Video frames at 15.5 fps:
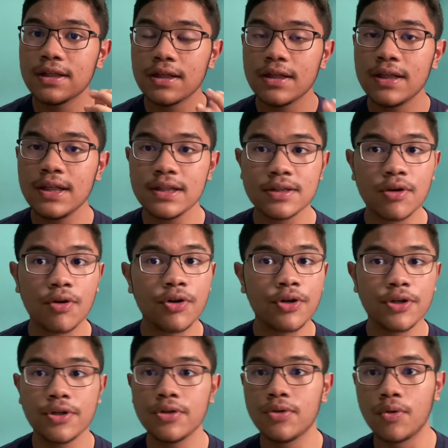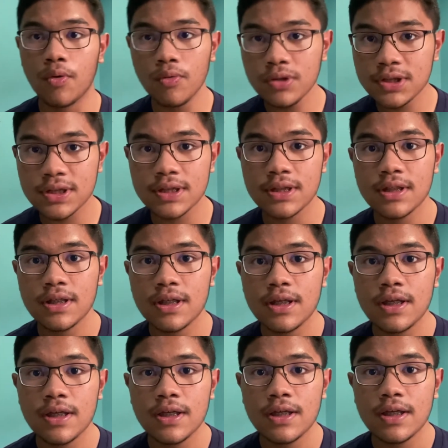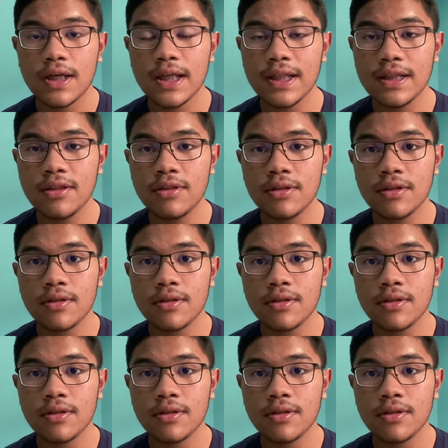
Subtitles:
his or her nose and